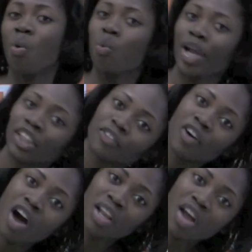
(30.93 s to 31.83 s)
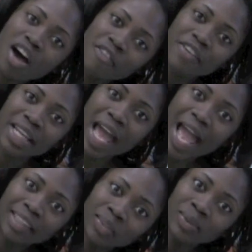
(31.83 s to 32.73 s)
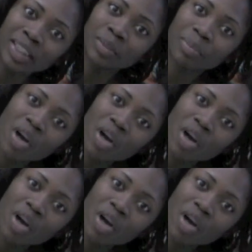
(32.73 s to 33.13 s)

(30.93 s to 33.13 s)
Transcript: Wheels fall off and the axle is